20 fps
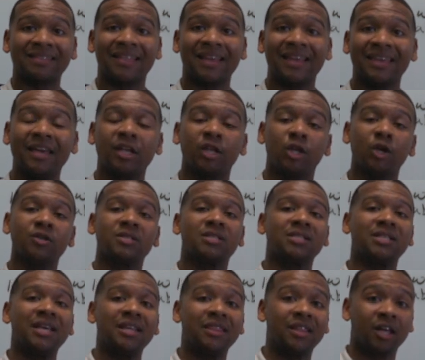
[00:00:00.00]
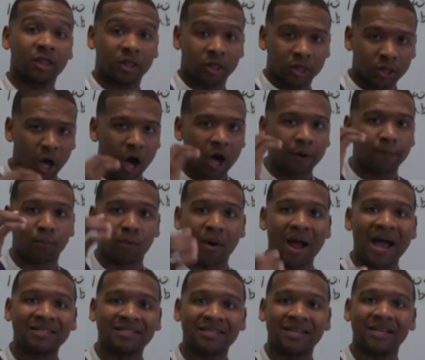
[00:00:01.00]
that they get. You'll see the thought
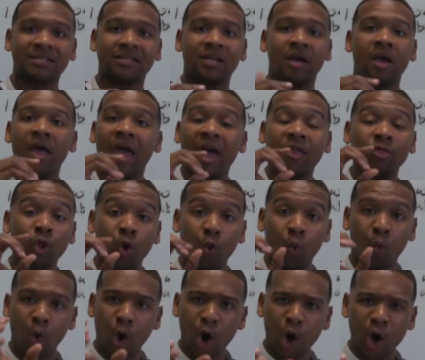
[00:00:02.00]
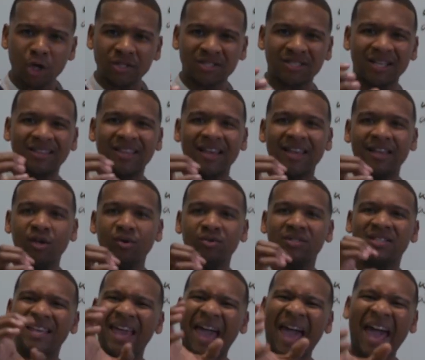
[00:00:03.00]
process and the words that they use,
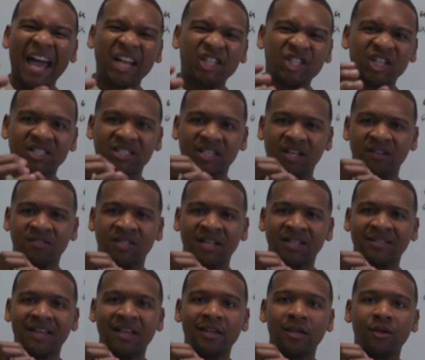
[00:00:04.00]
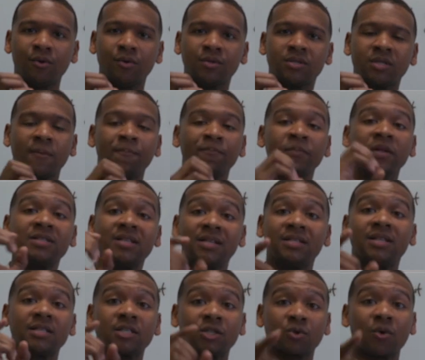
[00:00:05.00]
the adjectives that they use to
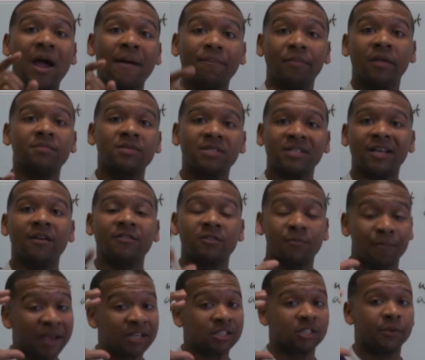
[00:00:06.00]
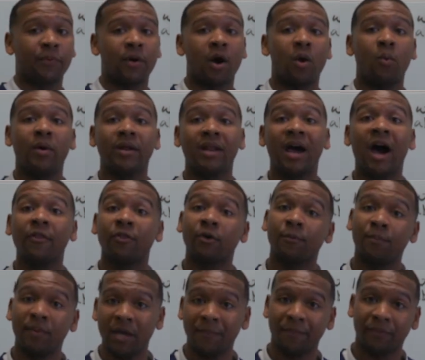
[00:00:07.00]
describe themselves based upon what
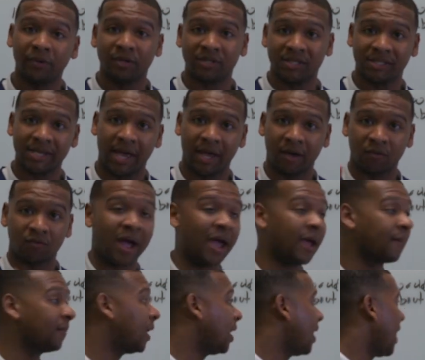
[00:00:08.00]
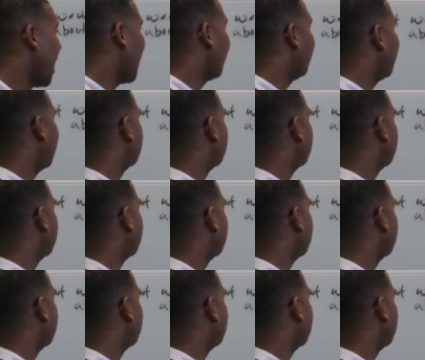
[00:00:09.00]
other people are saying, right? And